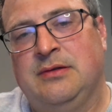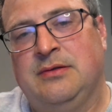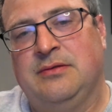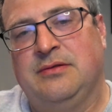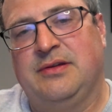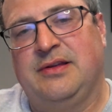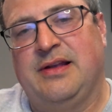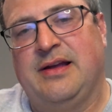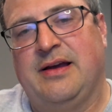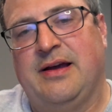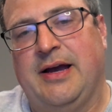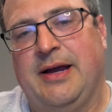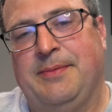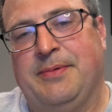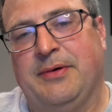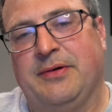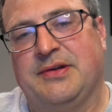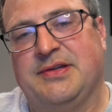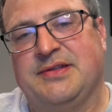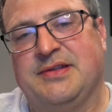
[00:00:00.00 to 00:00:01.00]
Look at that
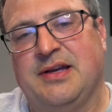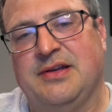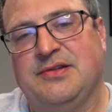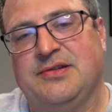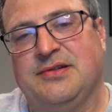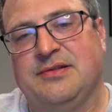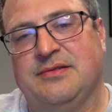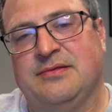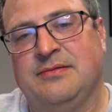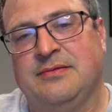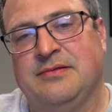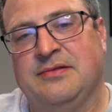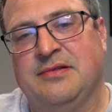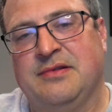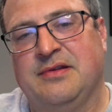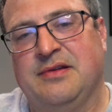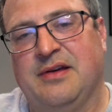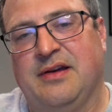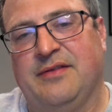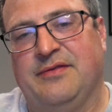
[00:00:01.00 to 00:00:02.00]
hyperextension
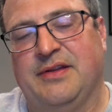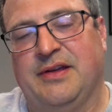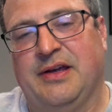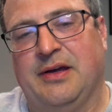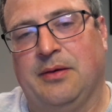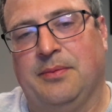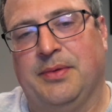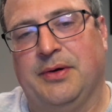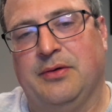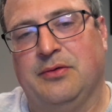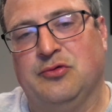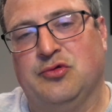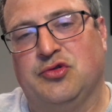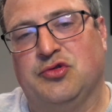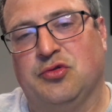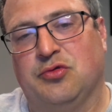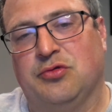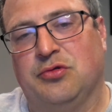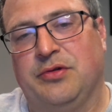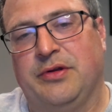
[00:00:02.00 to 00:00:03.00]
of the elbow and
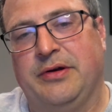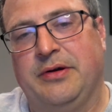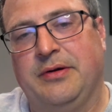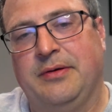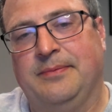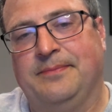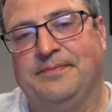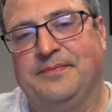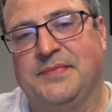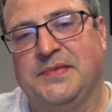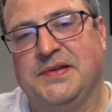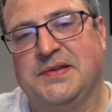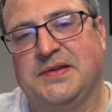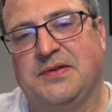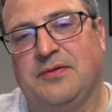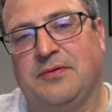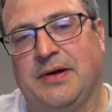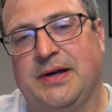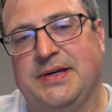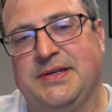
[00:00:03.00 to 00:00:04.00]
shoulder there. It's
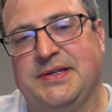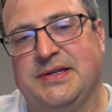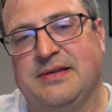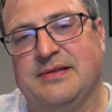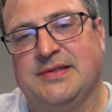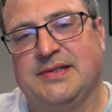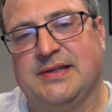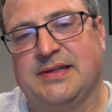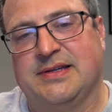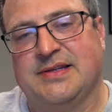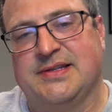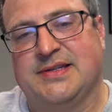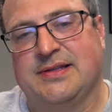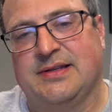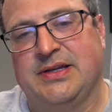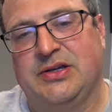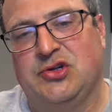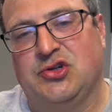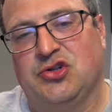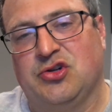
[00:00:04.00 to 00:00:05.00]
crazy. It's like a
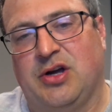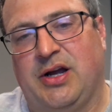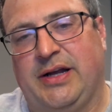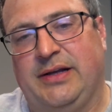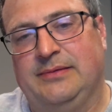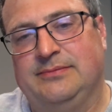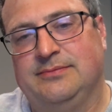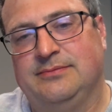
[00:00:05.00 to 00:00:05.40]
slingshot.